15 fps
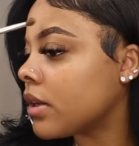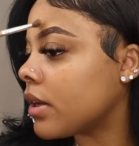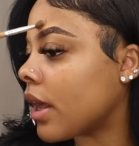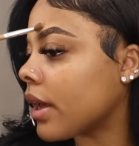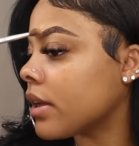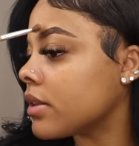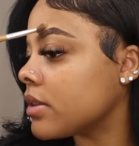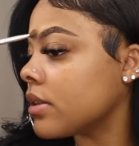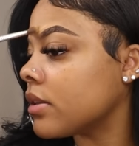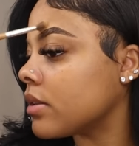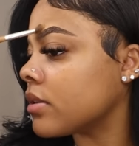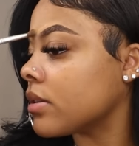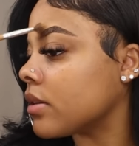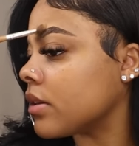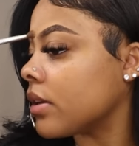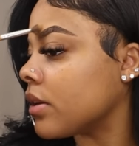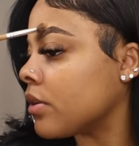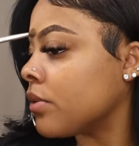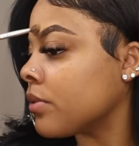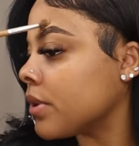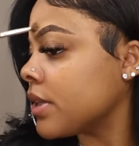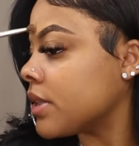that concealer is going to get
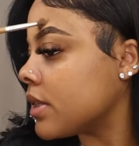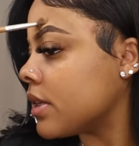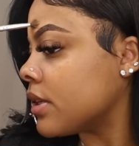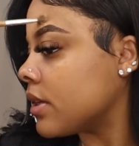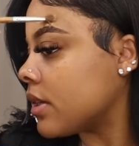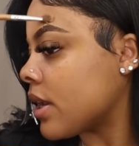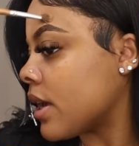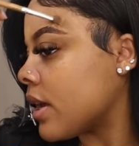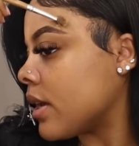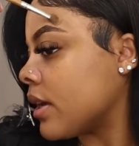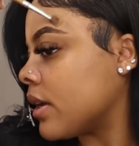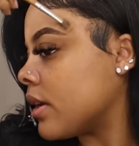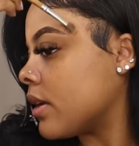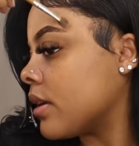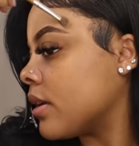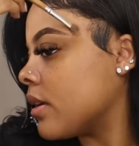greasy in the day,